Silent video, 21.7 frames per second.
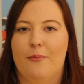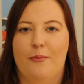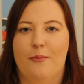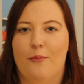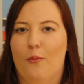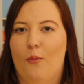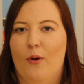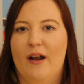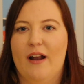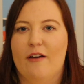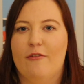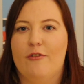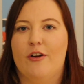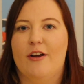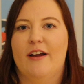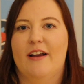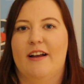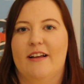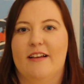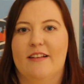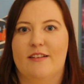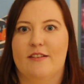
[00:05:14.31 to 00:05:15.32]
whatever
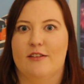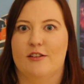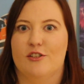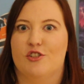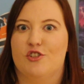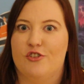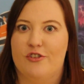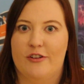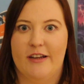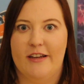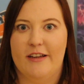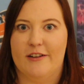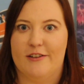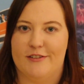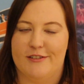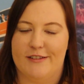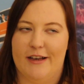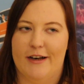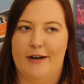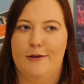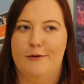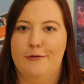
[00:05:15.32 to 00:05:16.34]
it is to treat
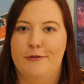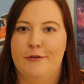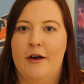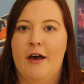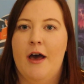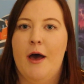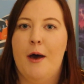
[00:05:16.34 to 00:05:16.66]
yourself